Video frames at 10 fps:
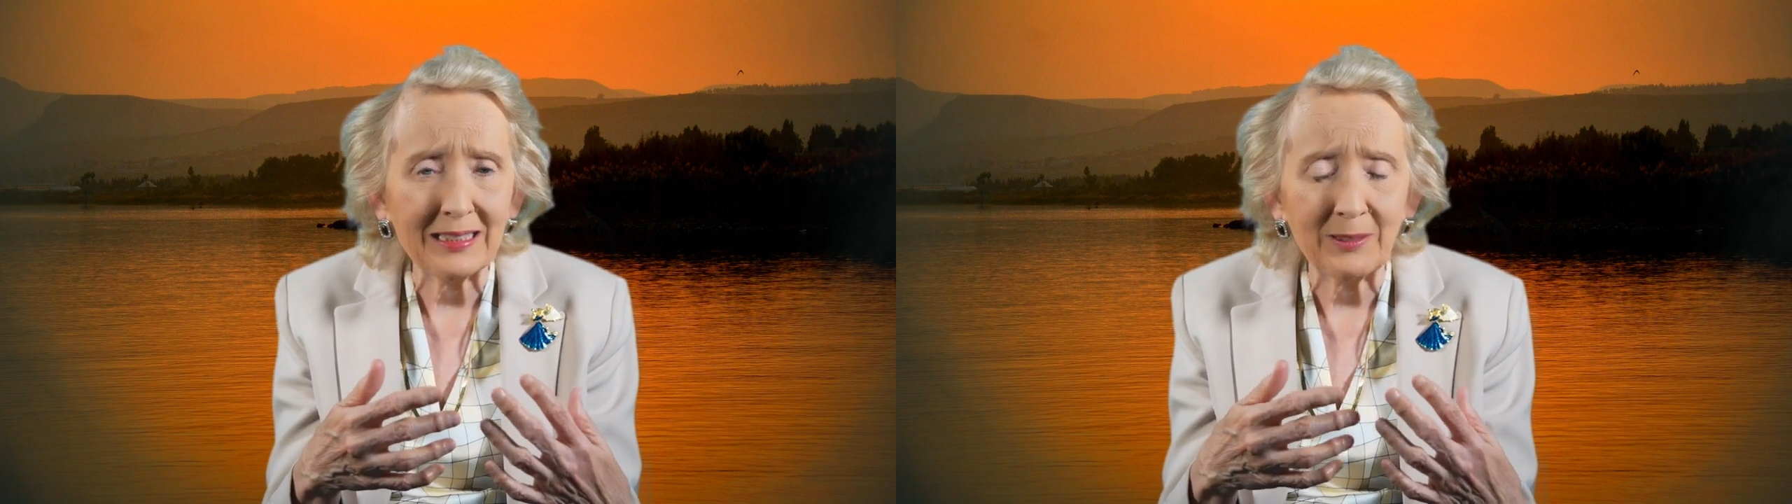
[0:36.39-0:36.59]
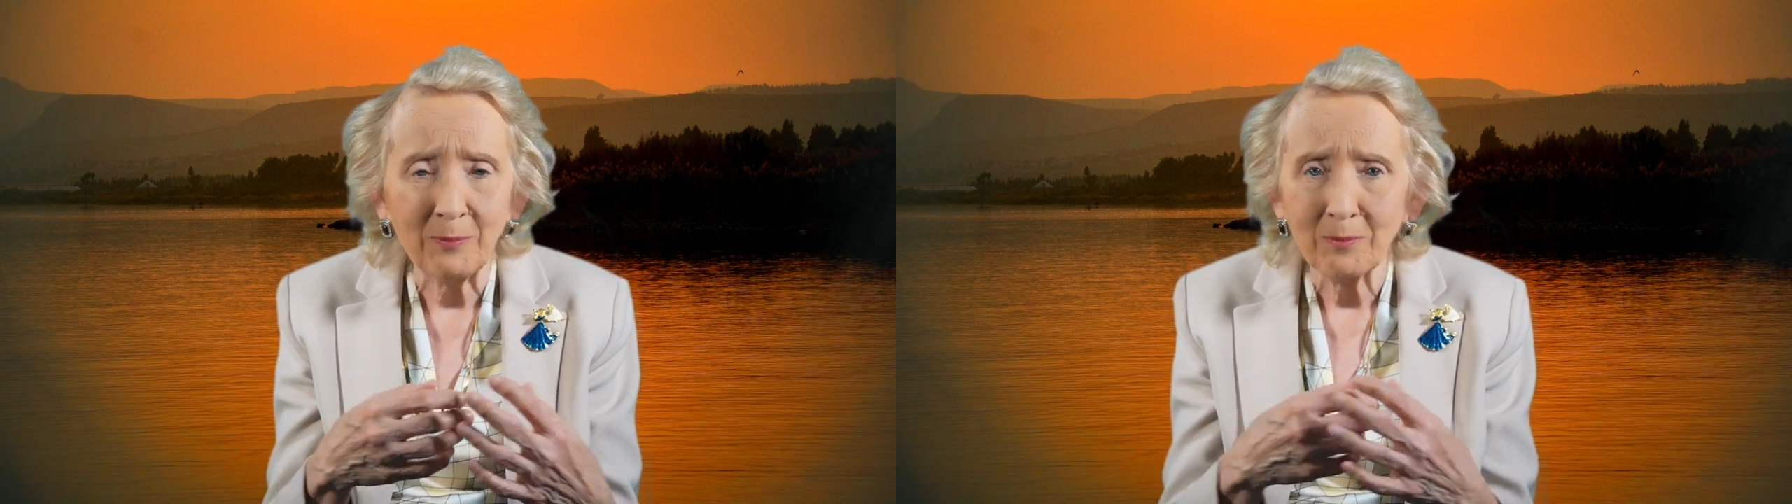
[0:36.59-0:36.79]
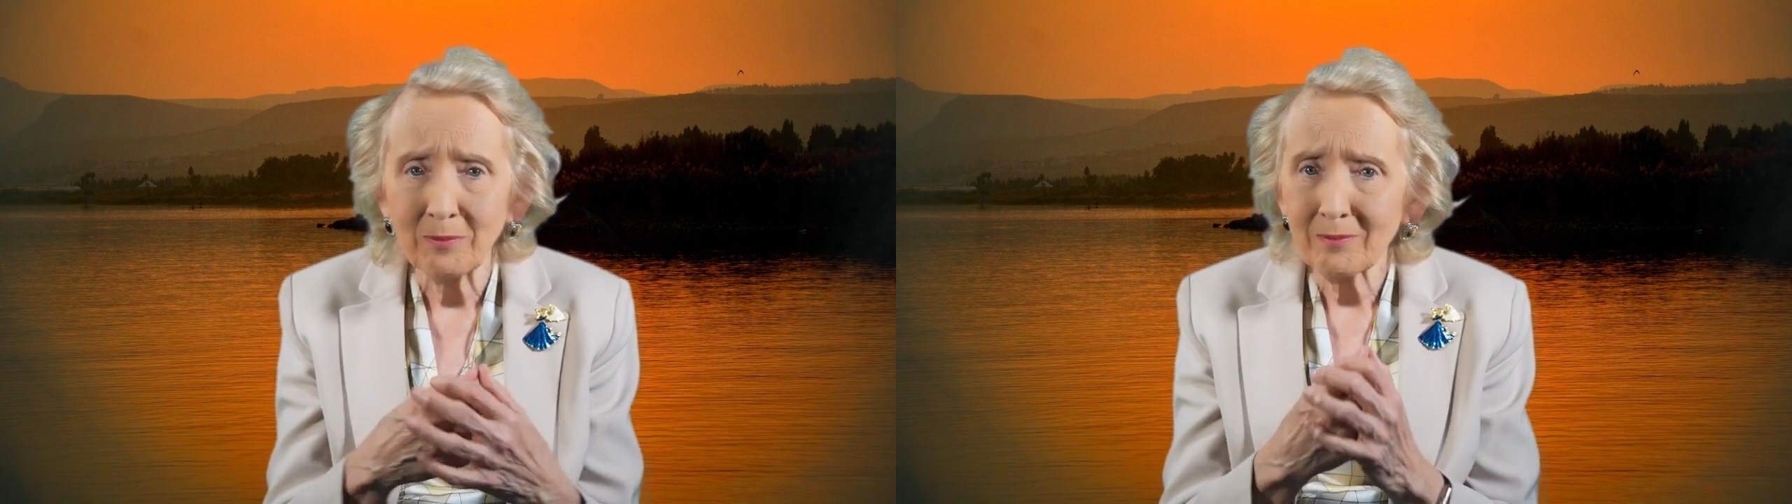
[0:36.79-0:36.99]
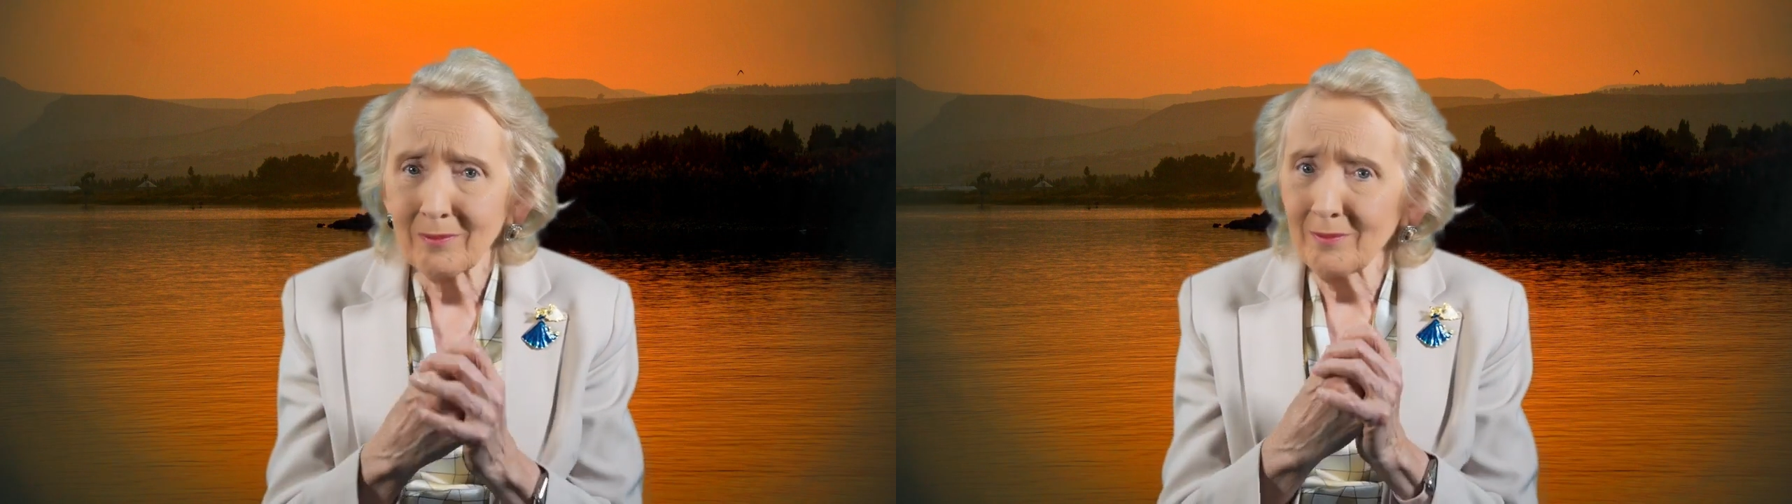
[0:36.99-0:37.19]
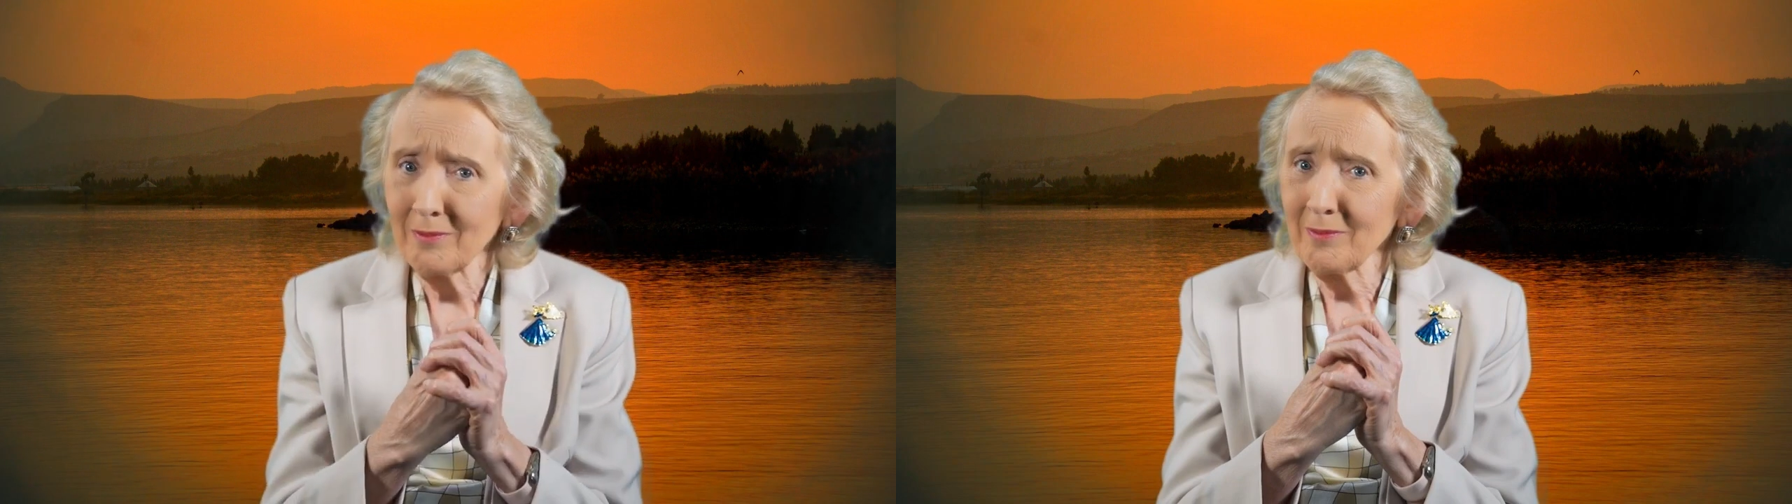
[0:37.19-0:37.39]
And
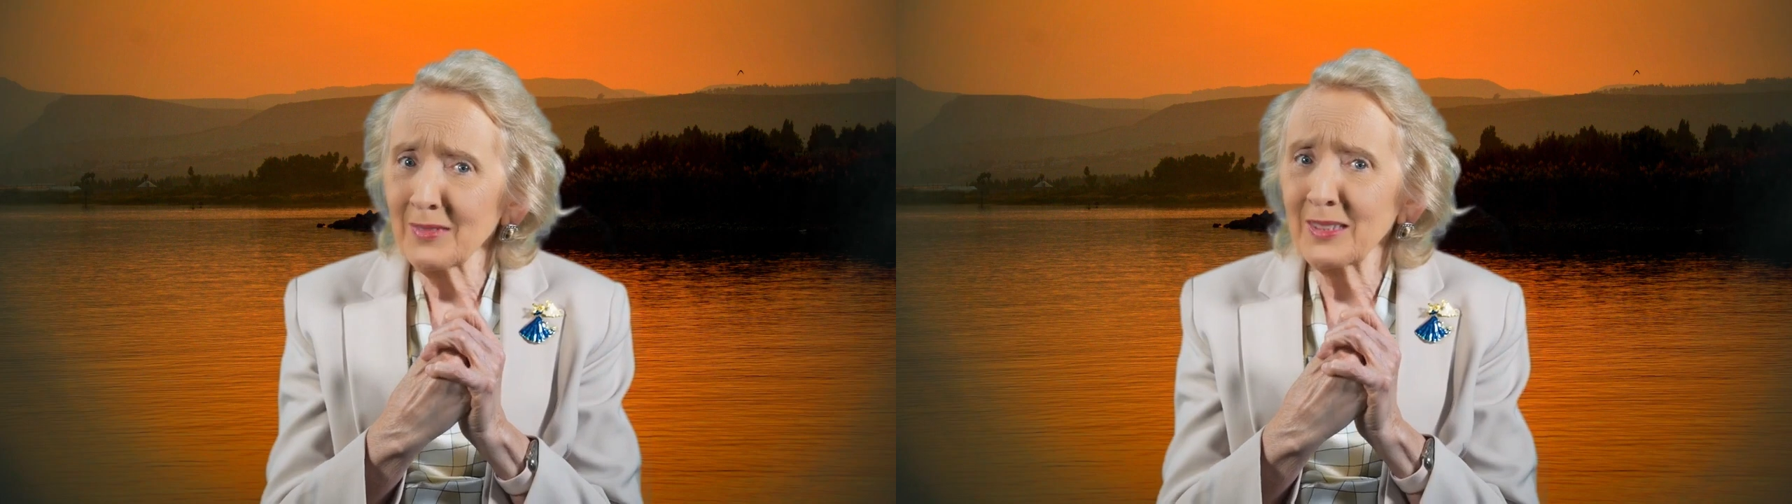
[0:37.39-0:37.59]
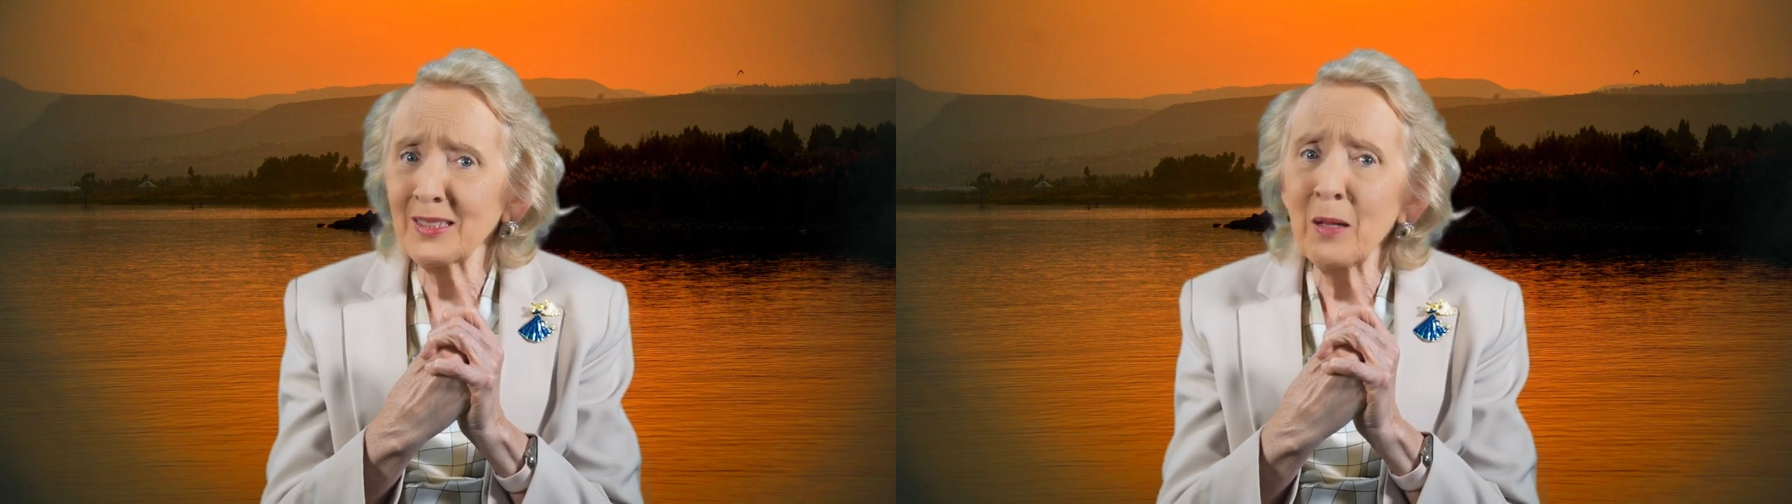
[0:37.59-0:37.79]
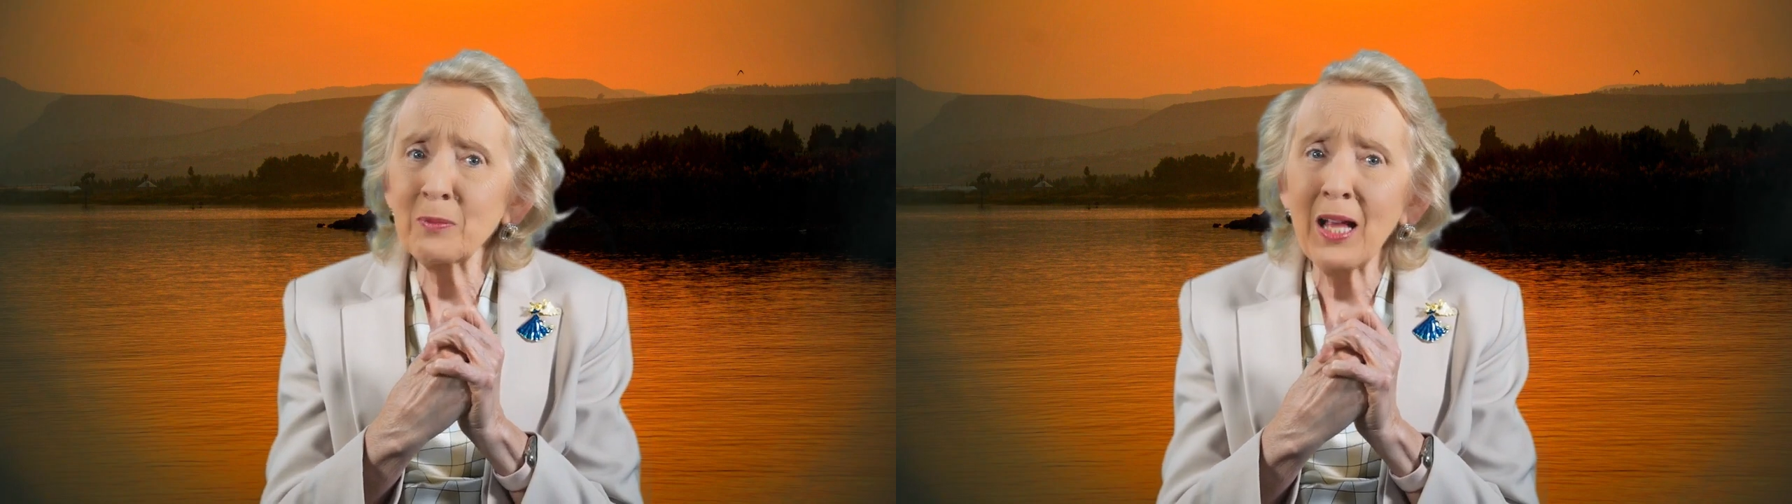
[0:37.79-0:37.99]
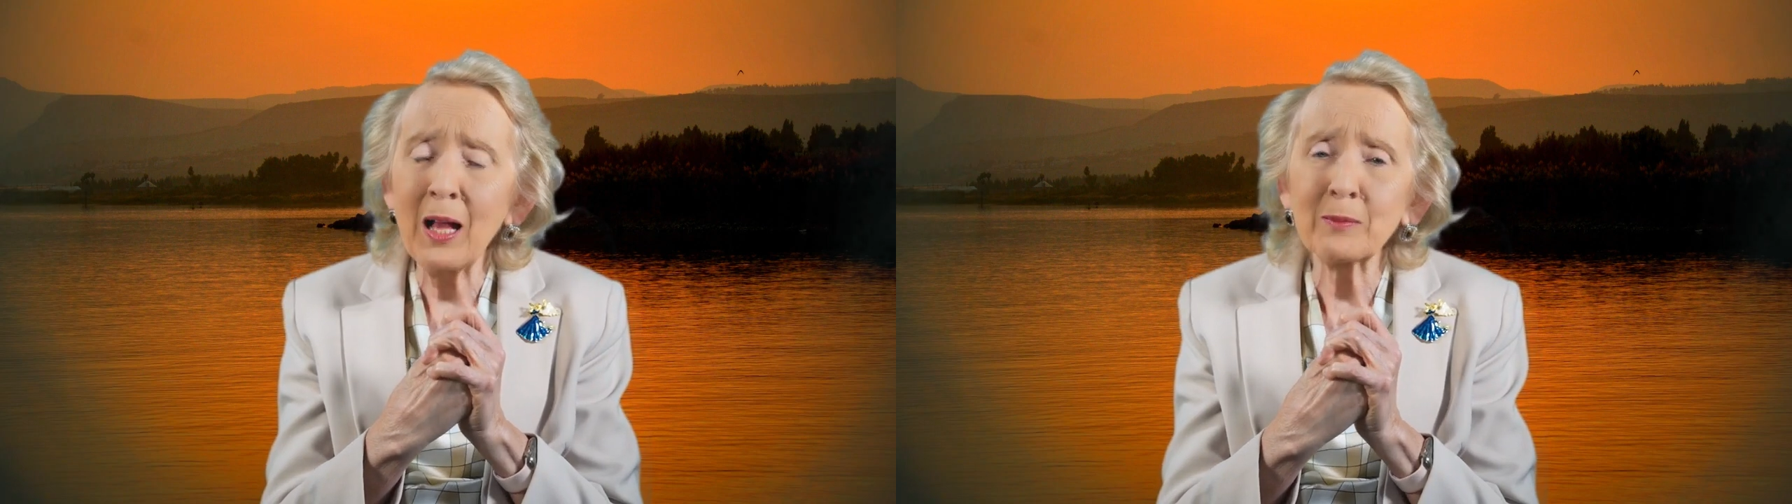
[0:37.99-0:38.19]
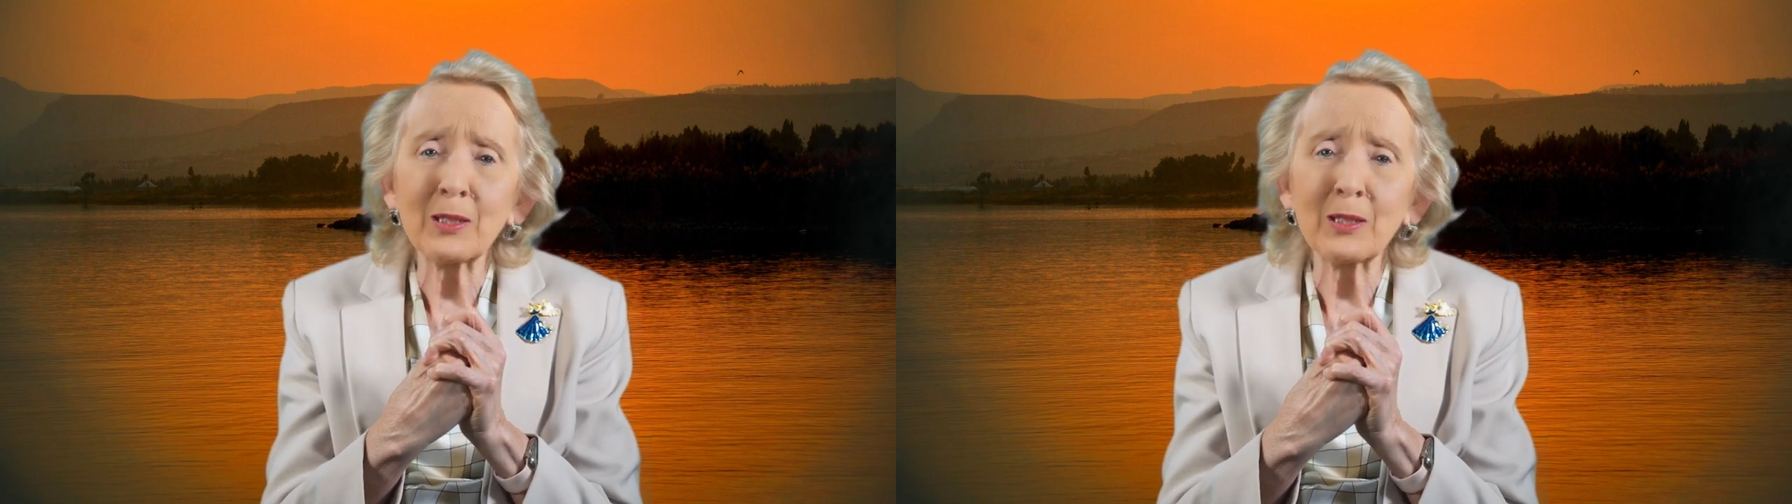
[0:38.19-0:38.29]
sometimes